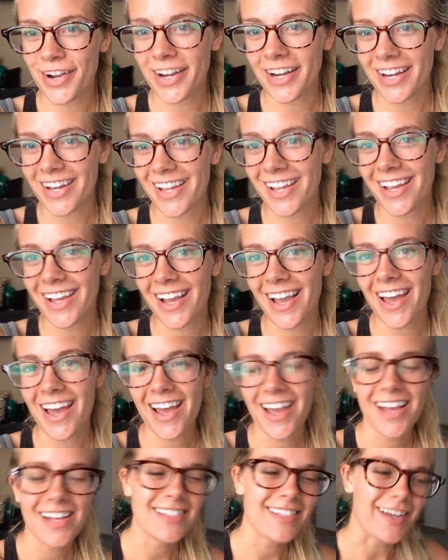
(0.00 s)
Morning,
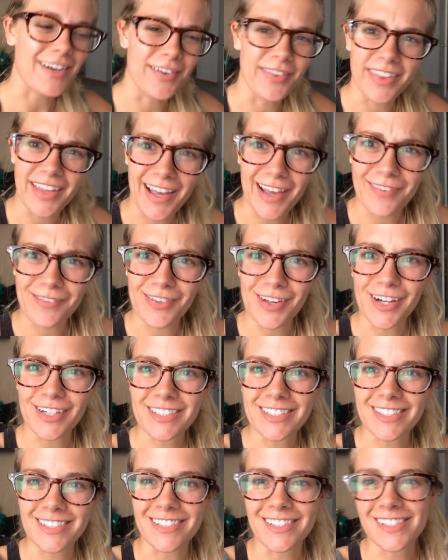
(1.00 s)
guys. I don't think I've
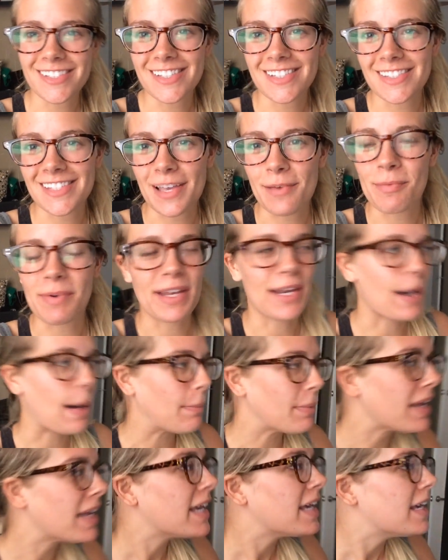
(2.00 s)
vlogged at all since I've been
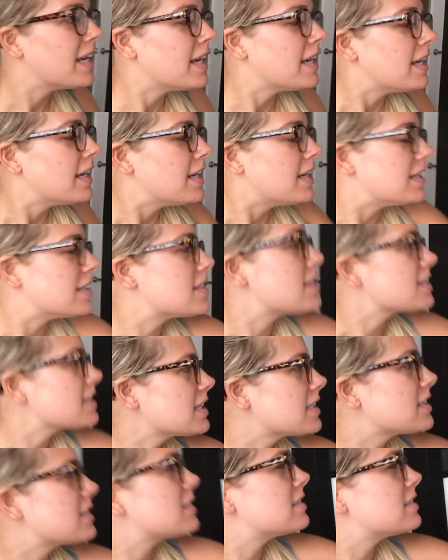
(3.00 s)
up. It's like